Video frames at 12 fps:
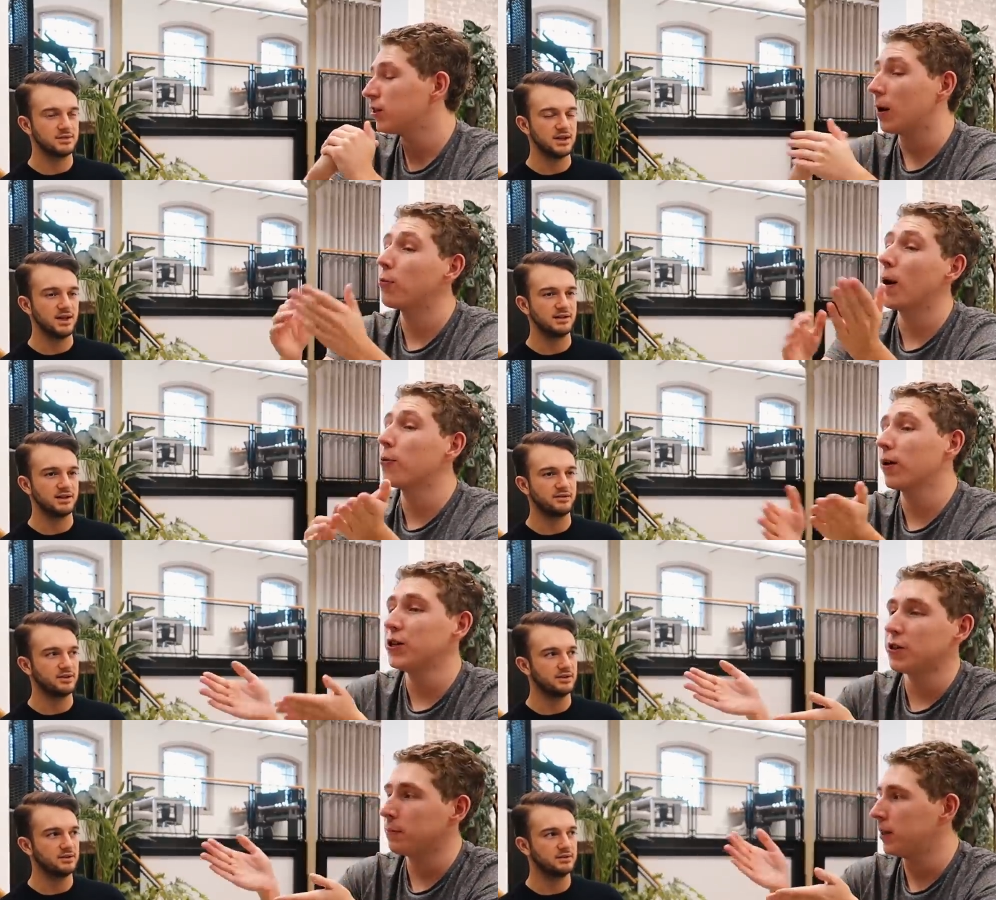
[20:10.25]
Speaker 1: So yeah, like
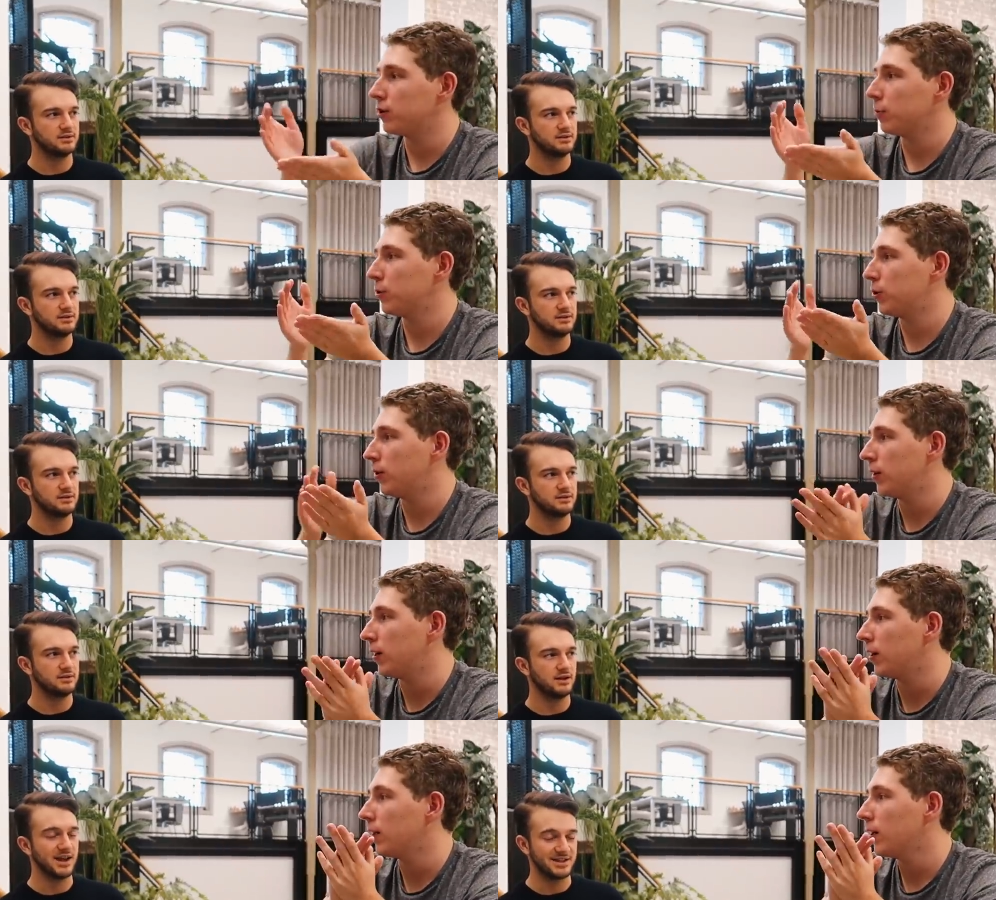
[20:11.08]
preparation definitely. meets
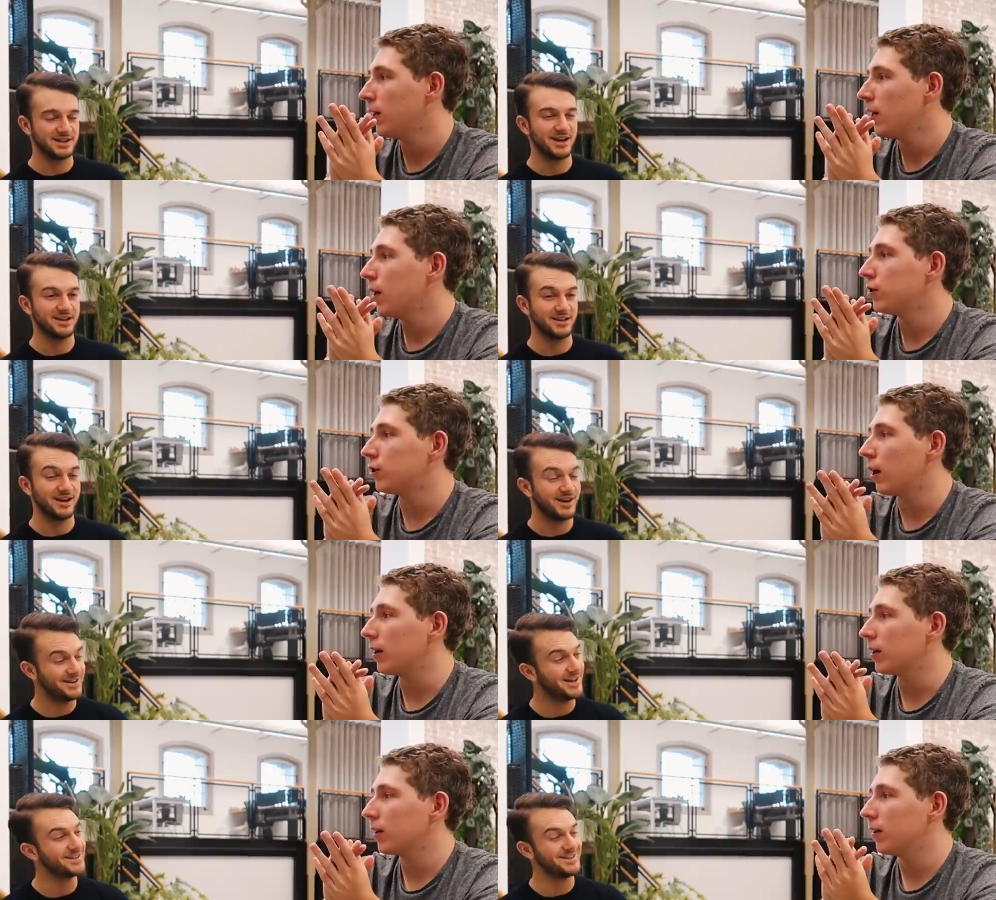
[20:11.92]
opportunity. Exactly. So yeah,
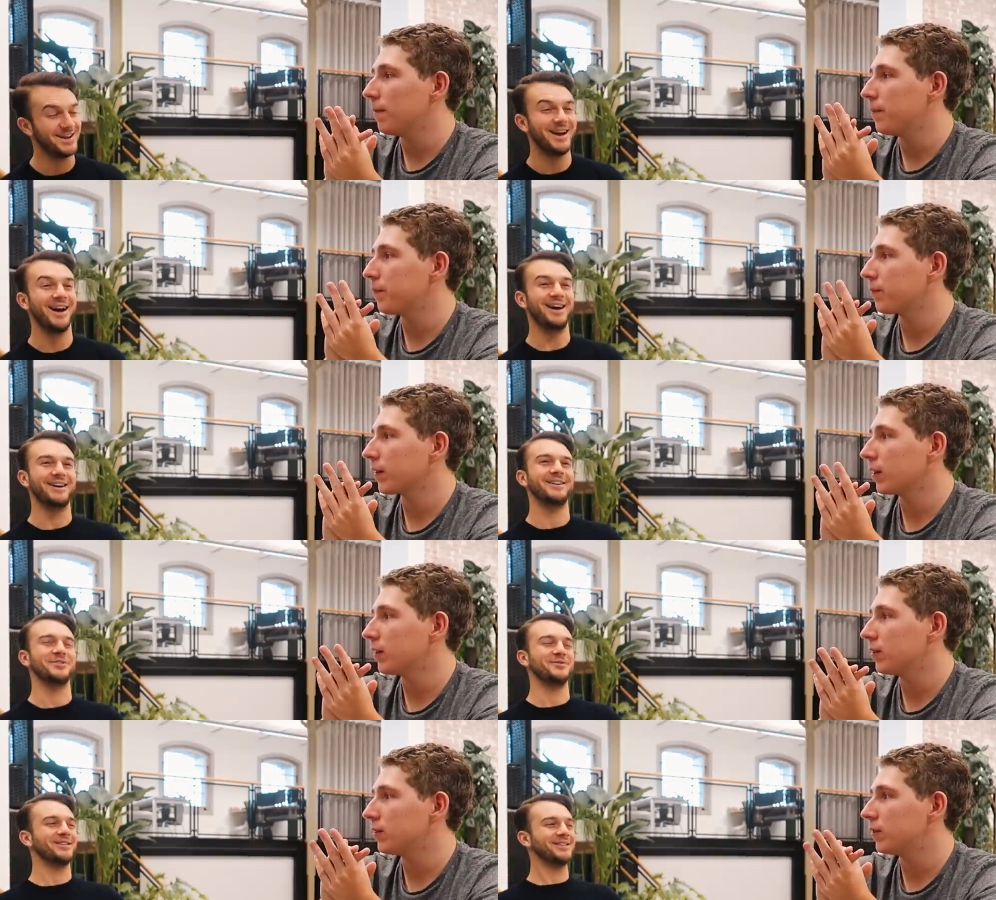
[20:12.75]
like, that's, yeah, I
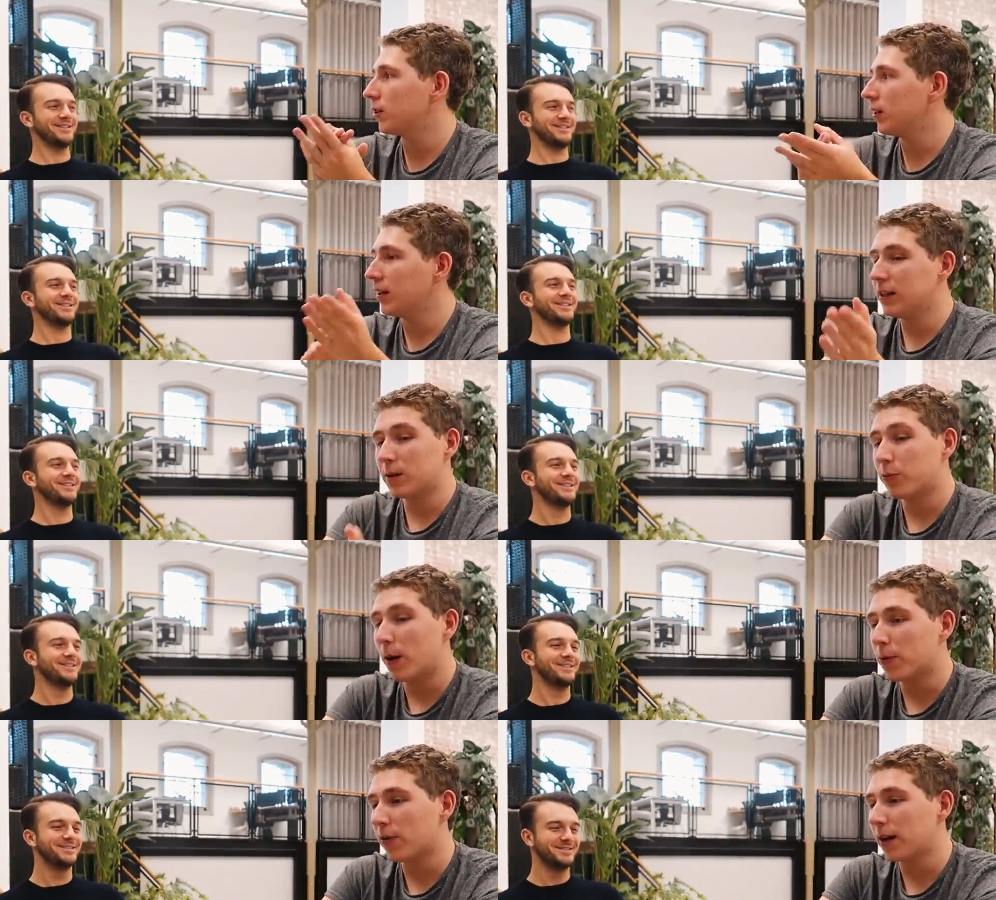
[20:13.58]
love it. So you need the
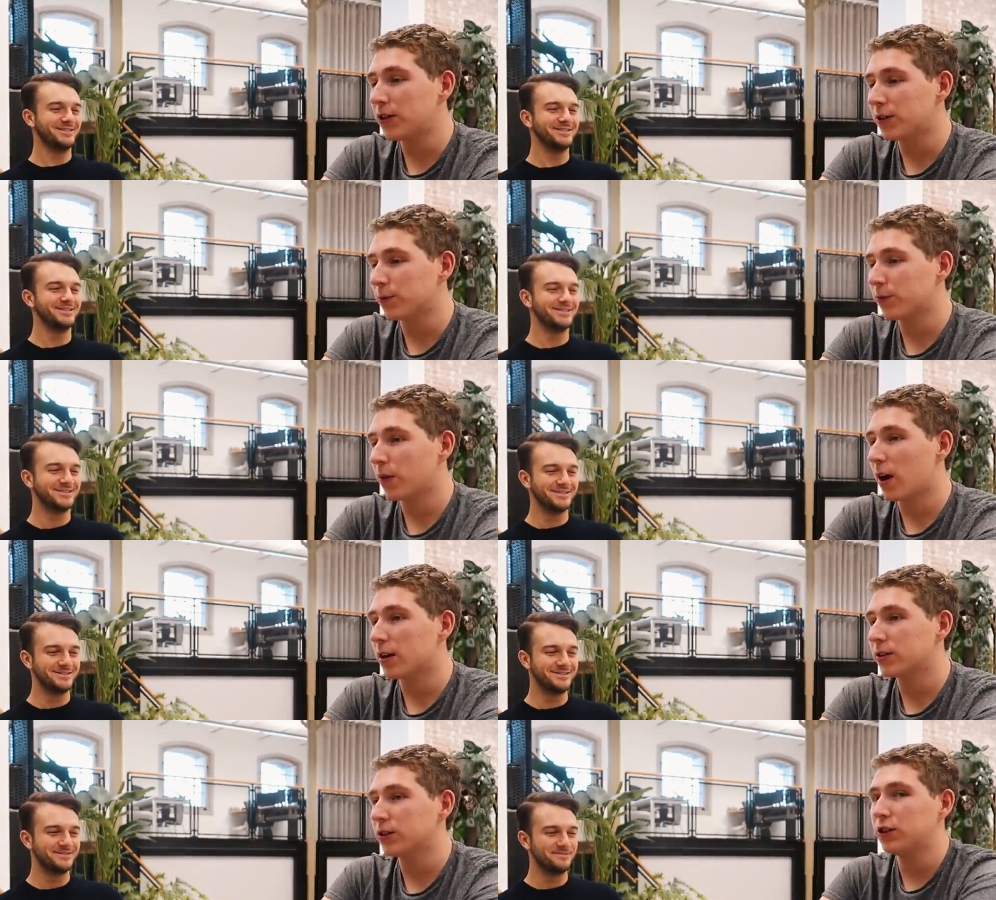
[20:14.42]
preparation
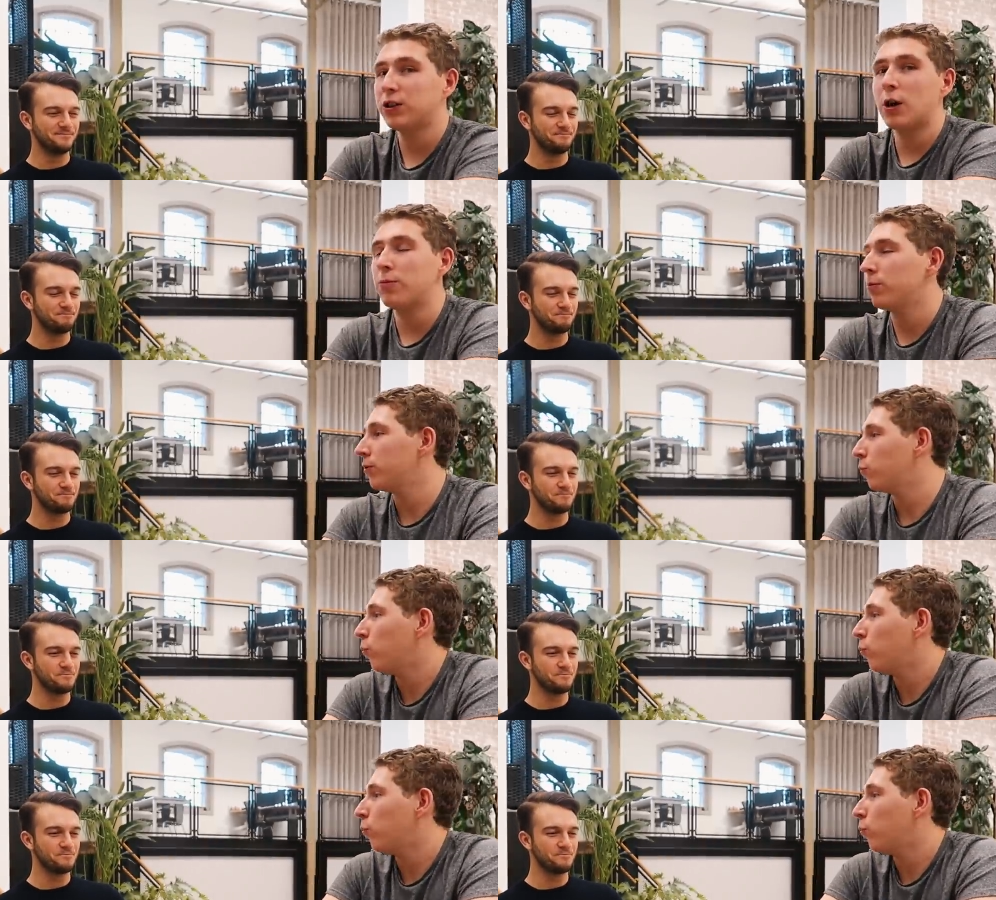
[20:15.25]
first. You don't.